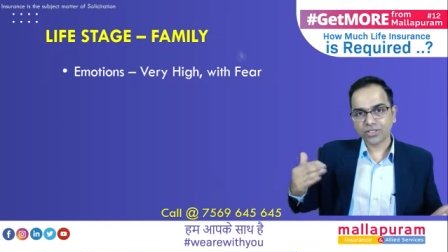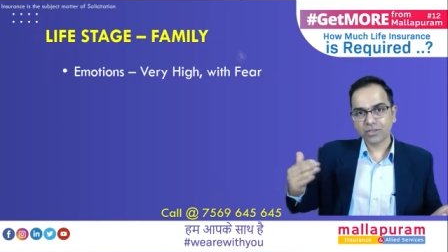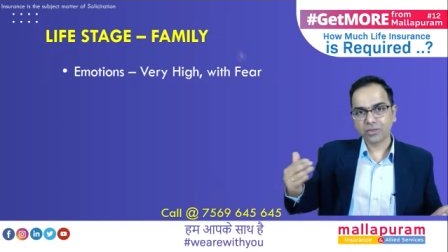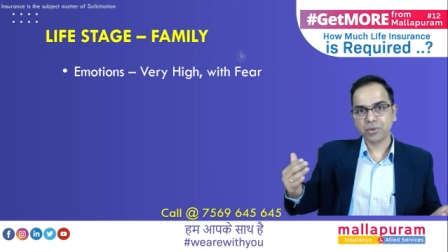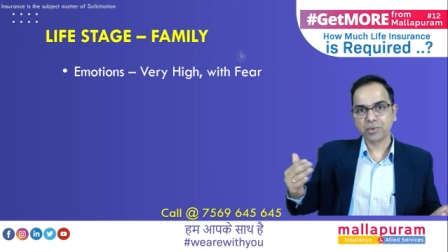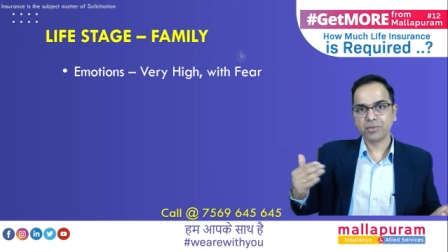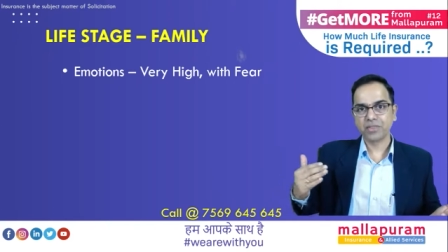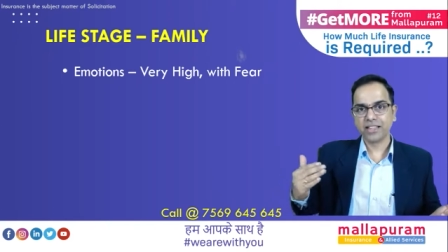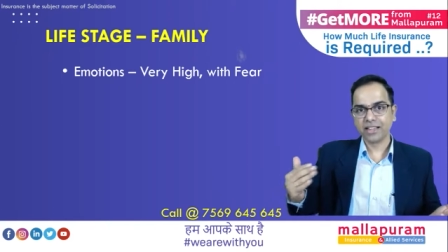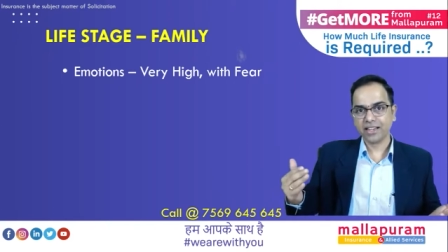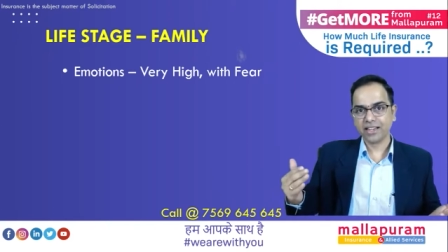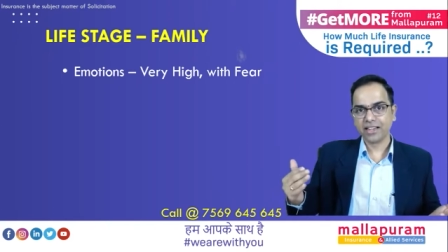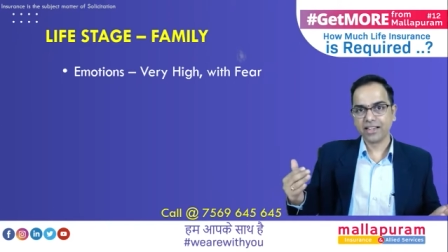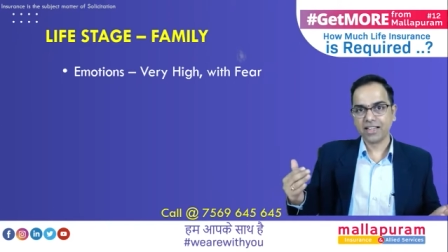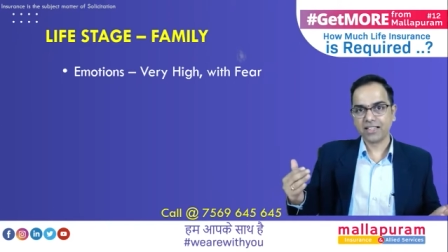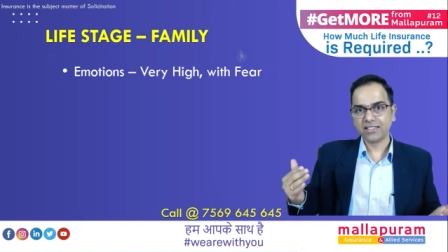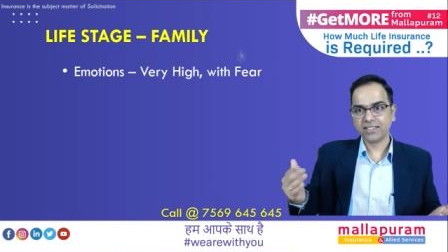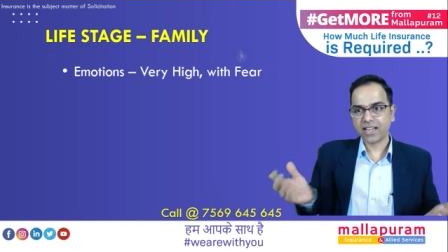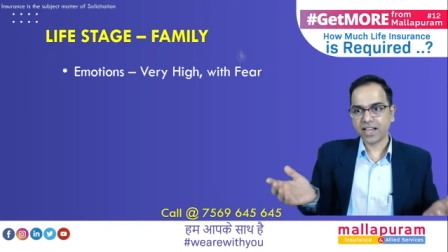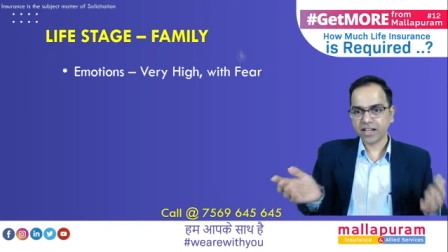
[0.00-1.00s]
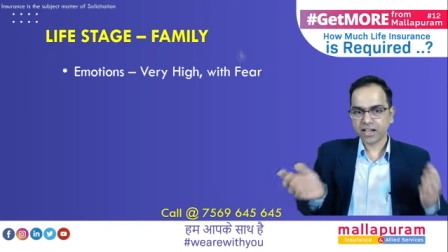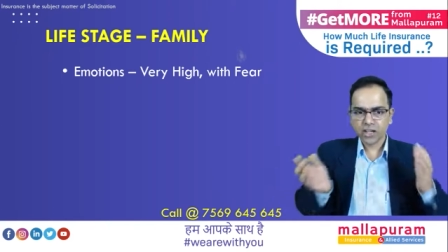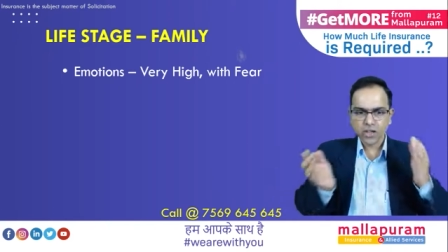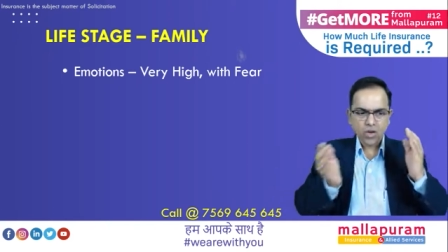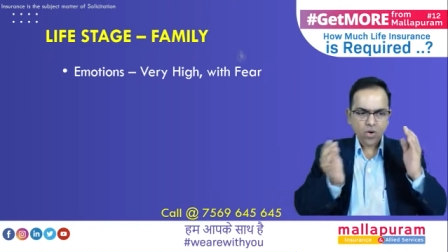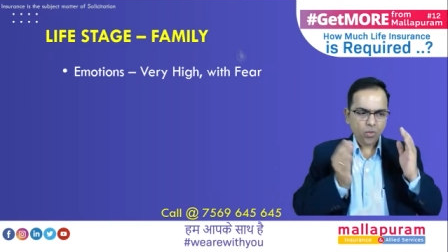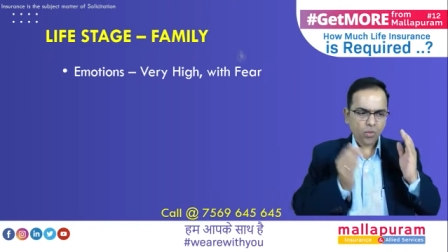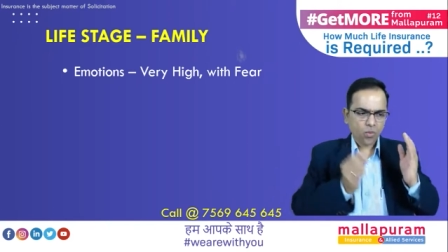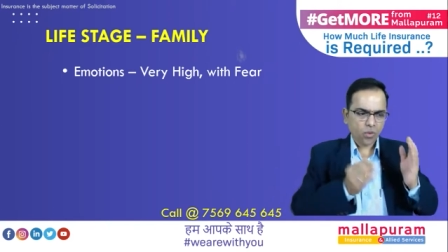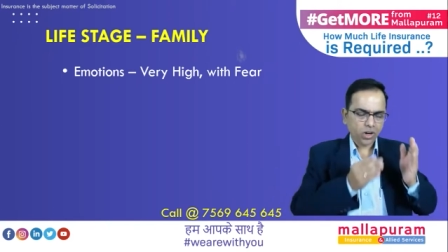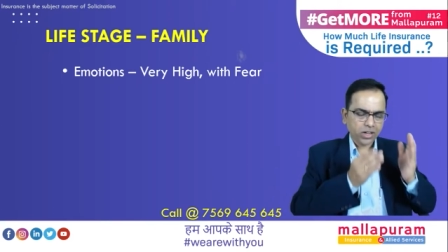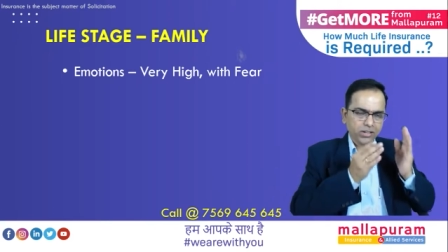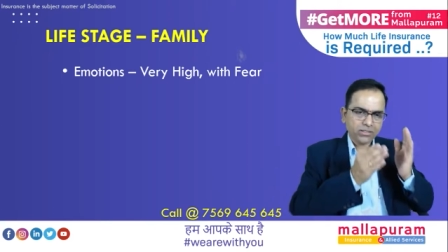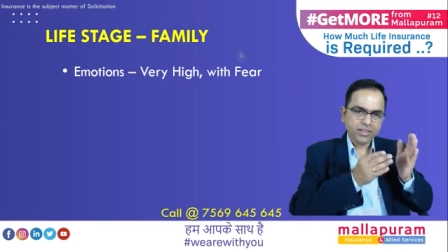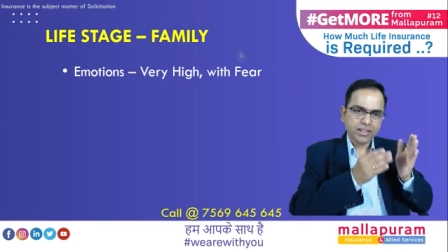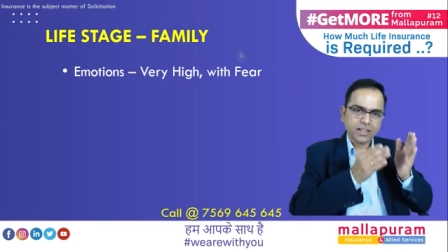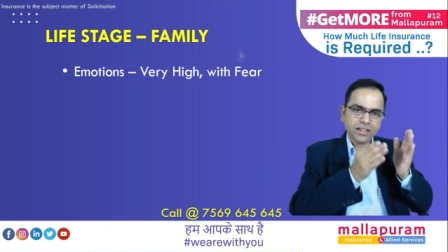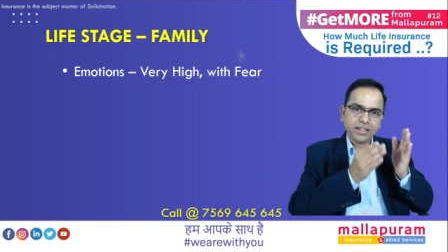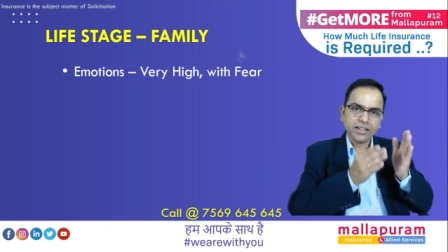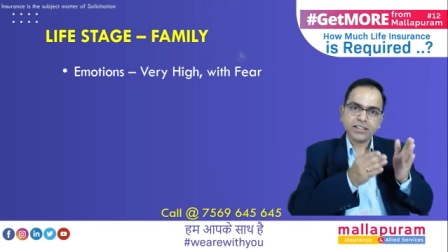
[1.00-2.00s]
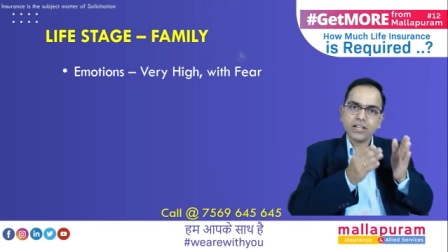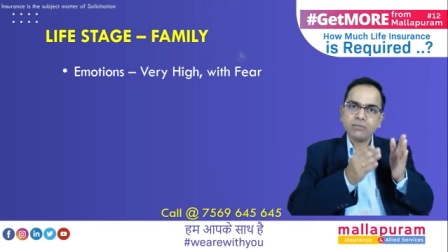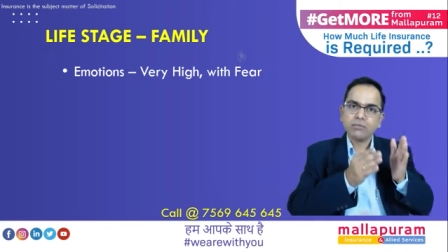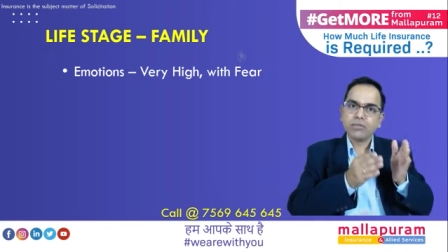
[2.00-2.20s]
they realize that whatever the little money